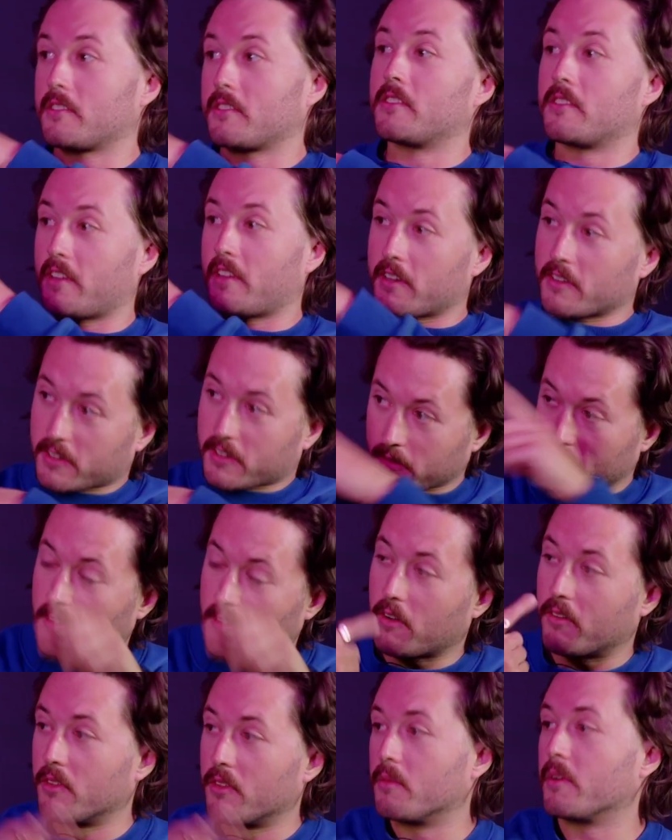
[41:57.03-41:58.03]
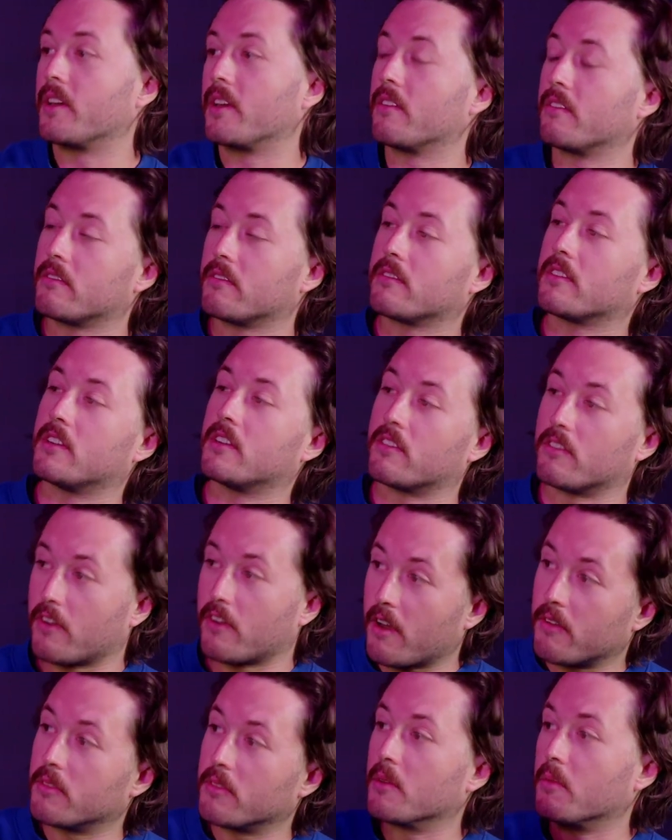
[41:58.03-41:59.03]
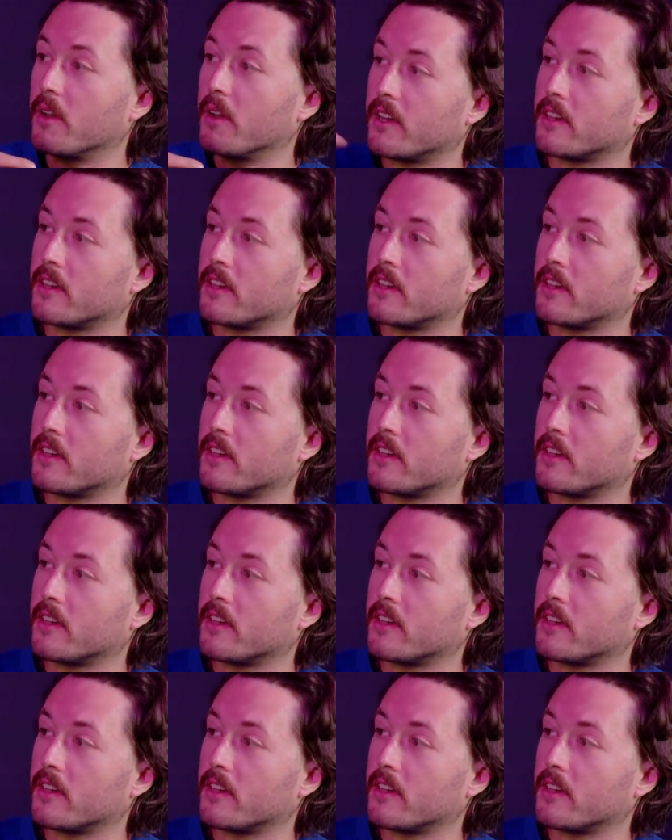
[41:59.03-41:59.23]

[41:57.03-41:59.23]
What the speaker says: like all the way, around the way. It